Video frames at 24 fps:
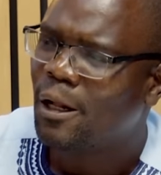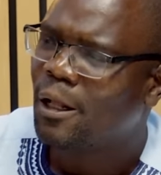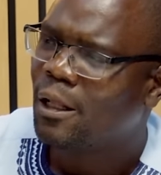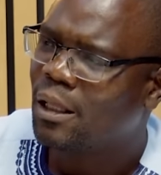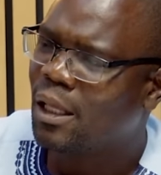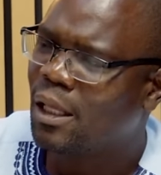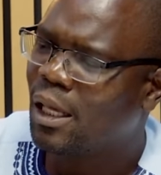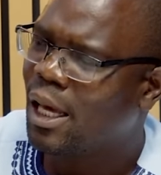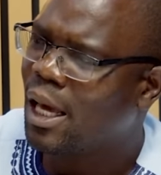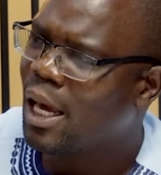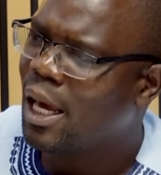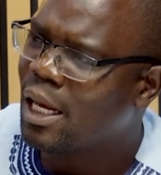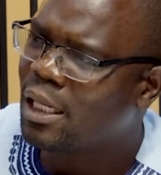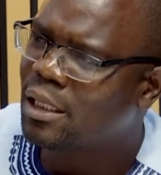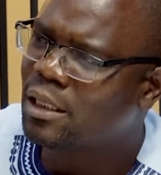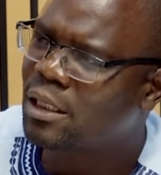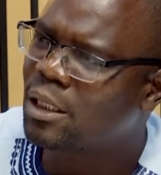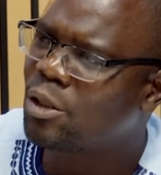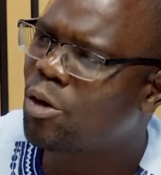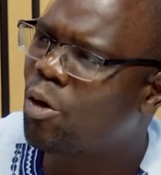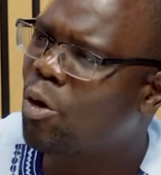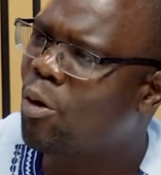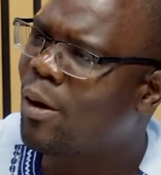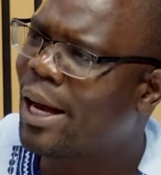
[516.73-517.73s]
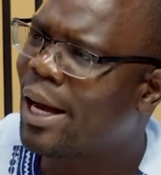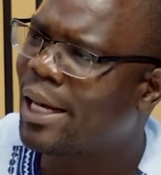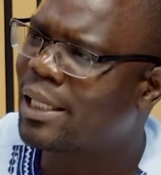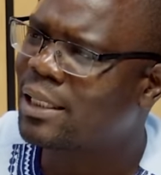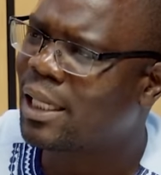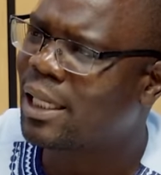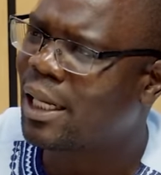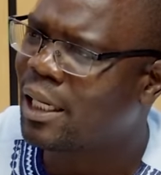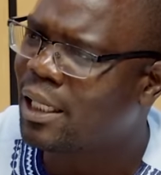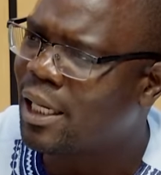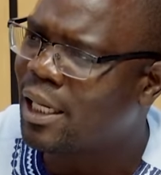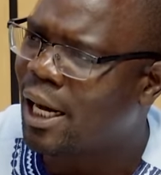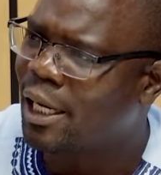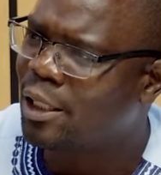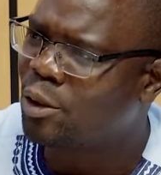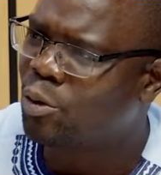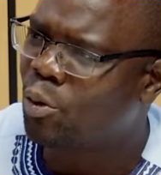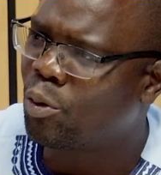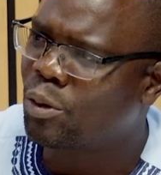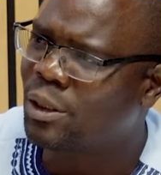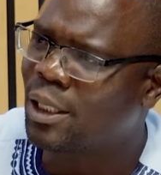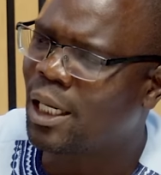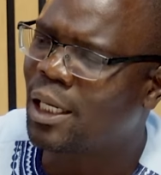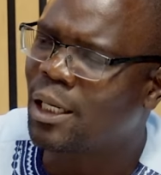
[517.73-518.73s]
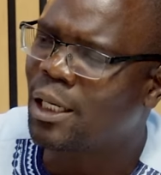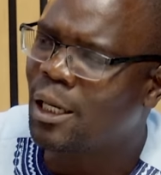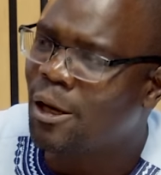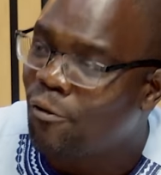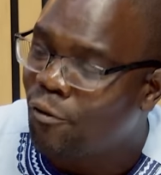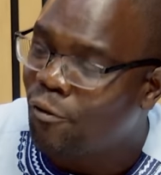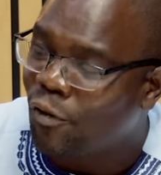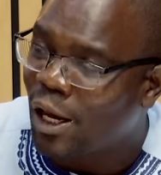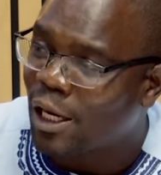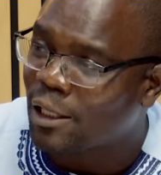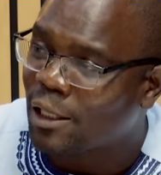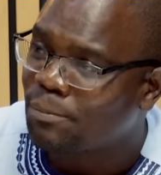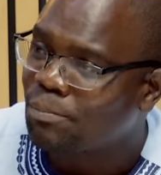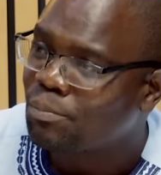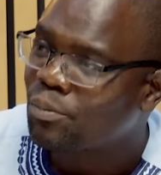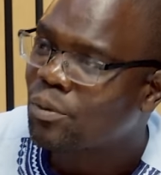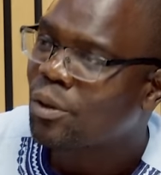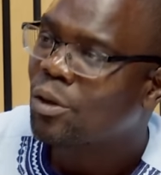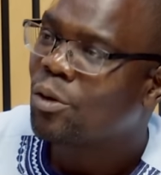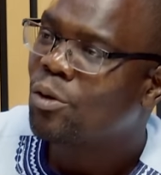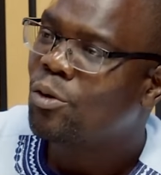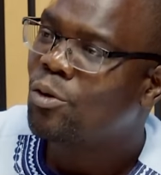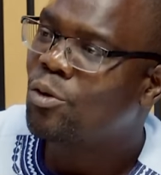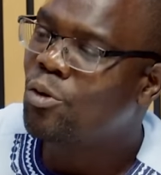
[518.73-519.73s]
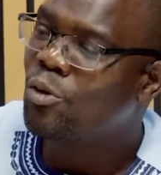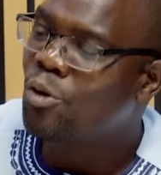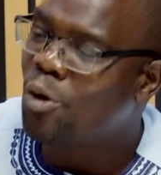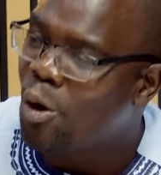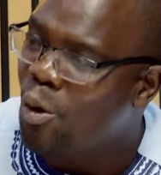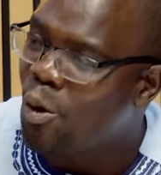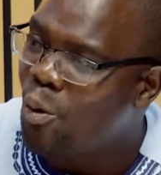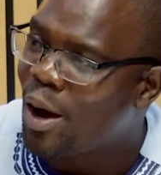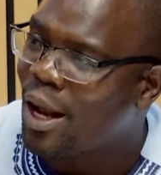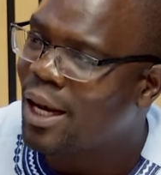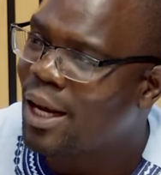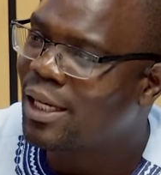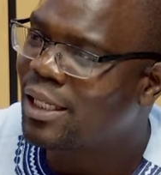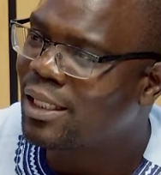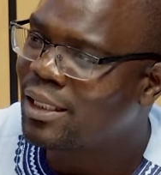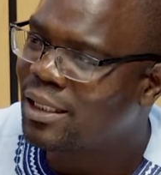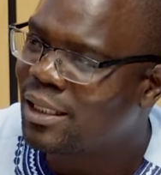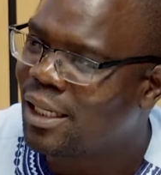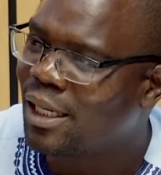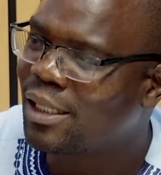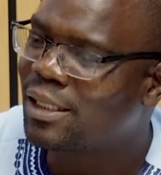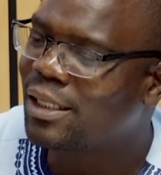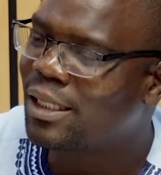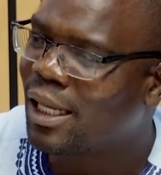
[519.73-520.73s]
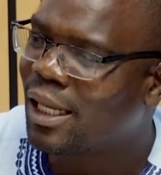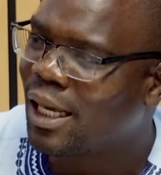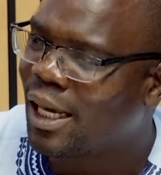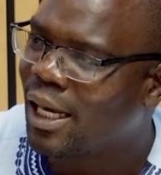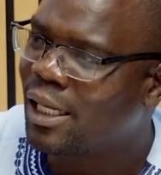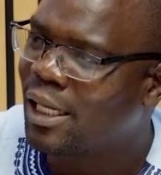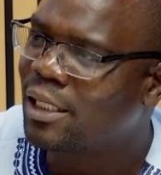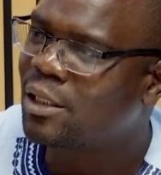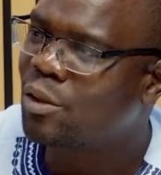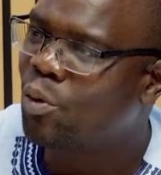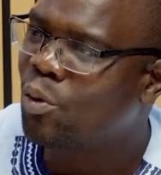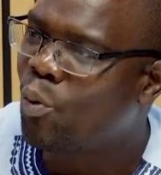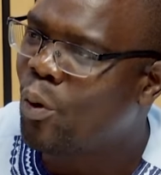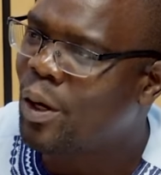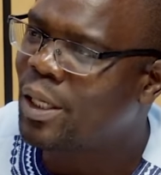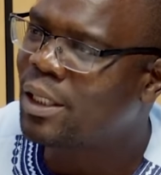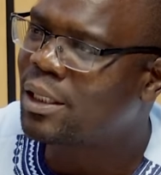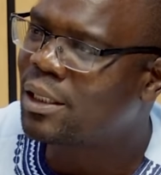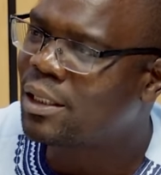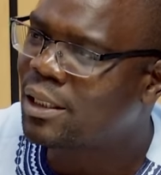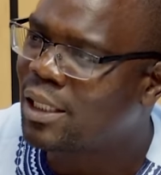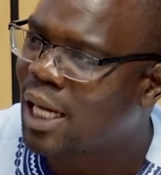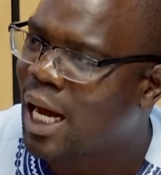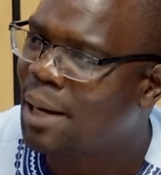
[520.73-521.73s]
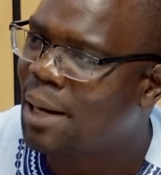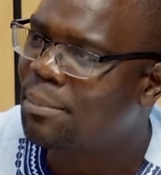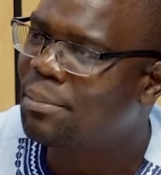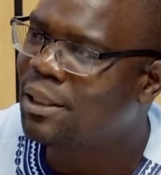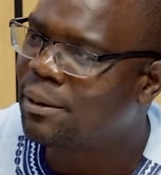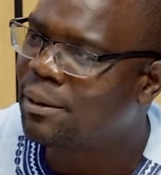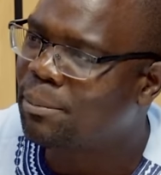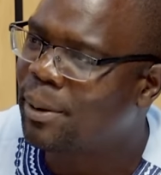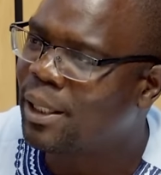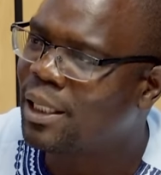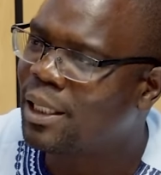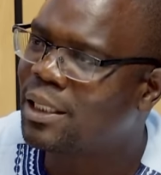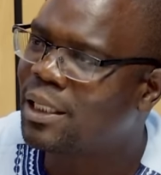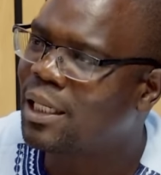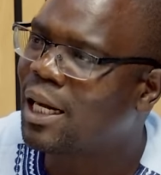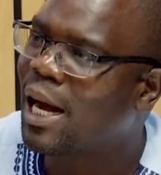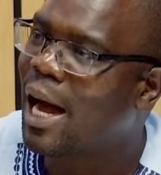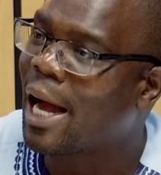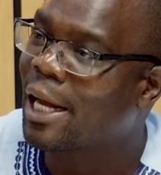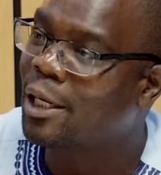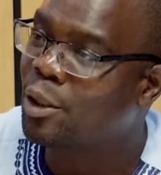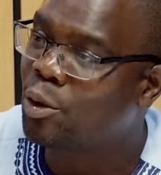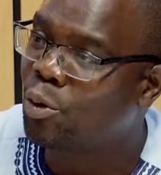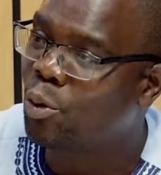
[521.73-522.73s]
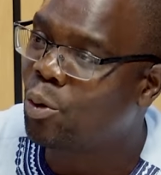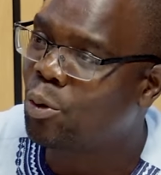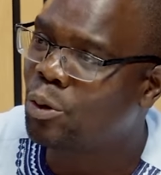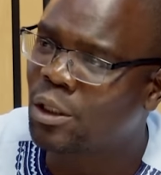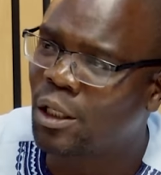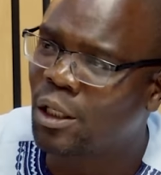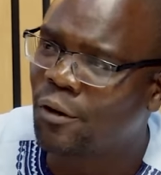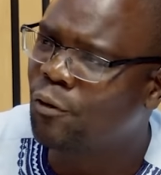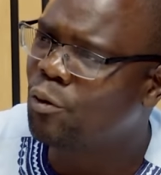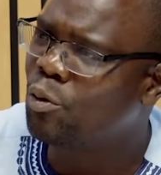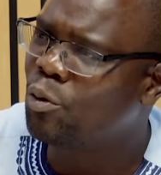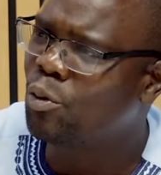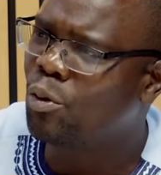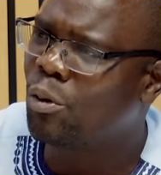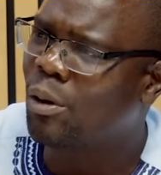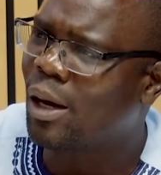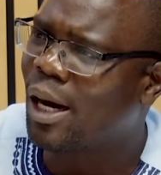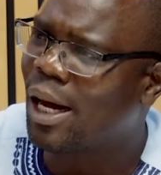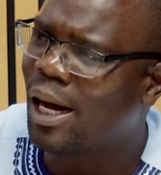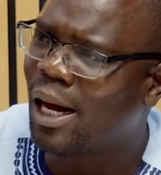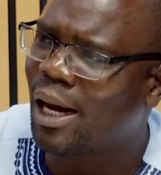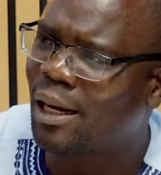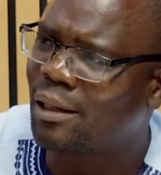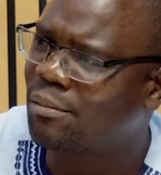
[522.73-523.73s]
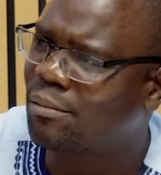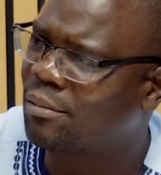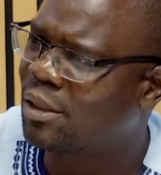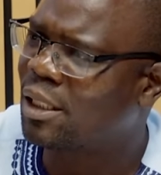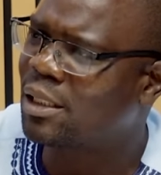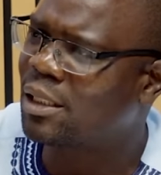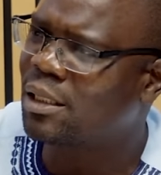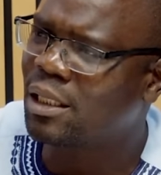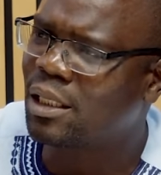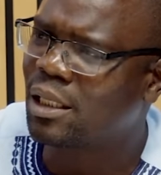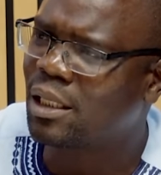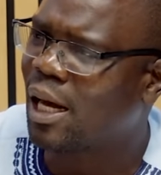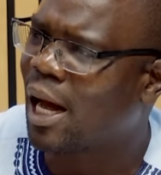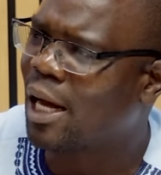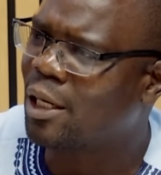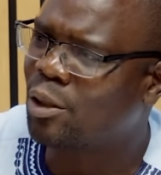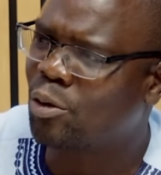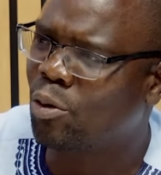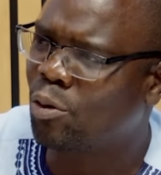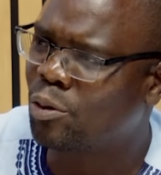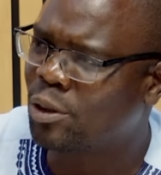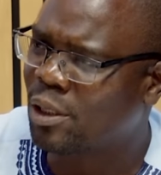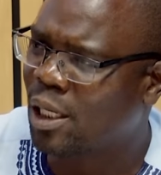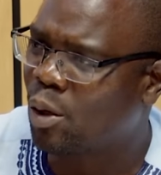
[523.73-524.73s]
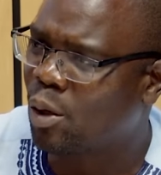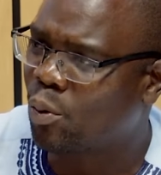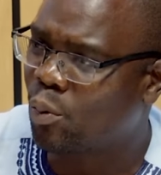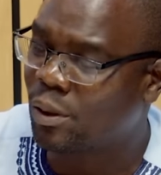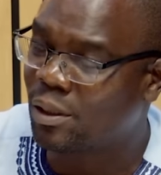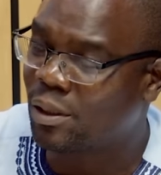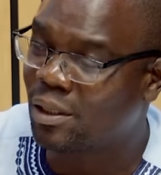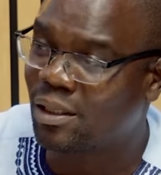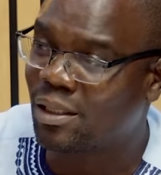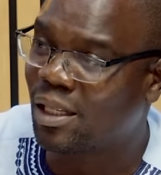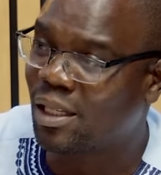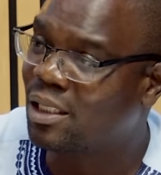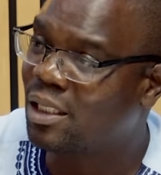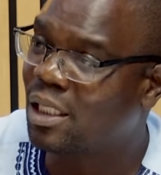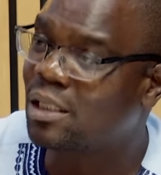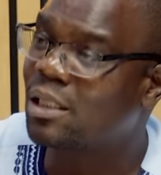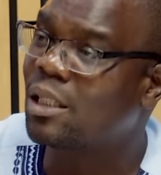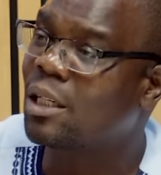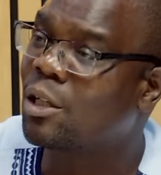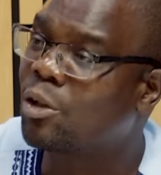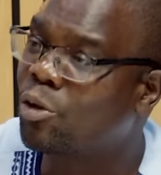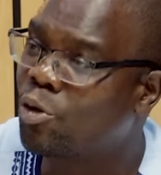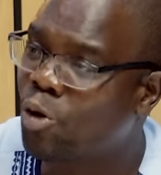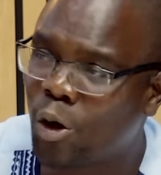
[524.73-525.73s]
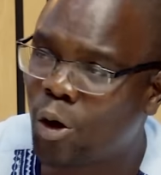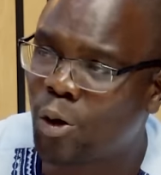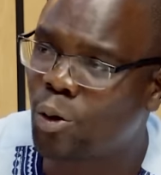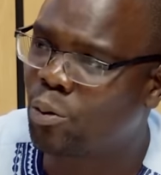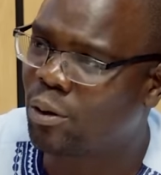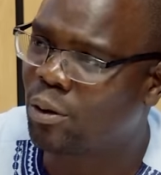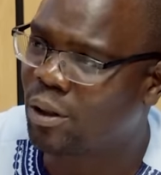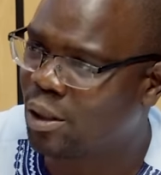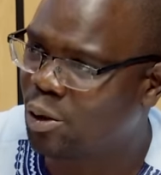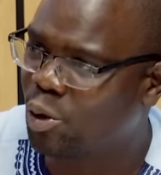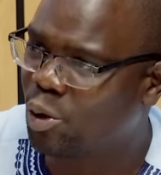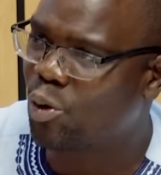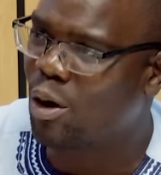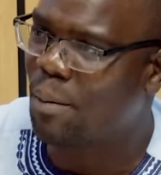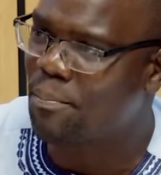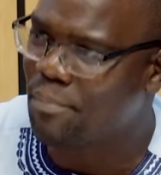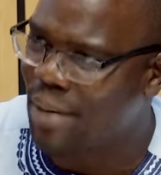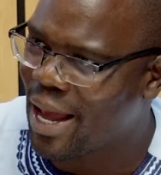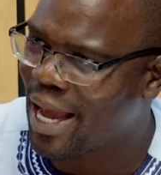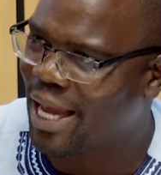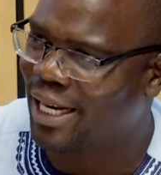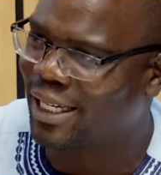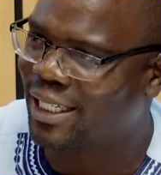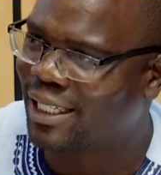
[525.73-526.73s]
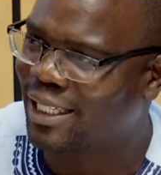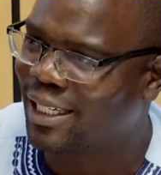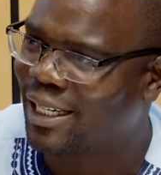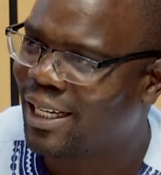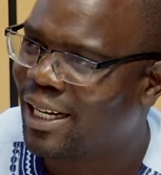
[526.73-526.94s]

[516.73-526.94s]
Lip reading: The ANC no longer has any ideology. And in fact, no one these days in the ANC wastes time debating ideology. If you are raising ideological questions, they just ignore you. They think you are mad.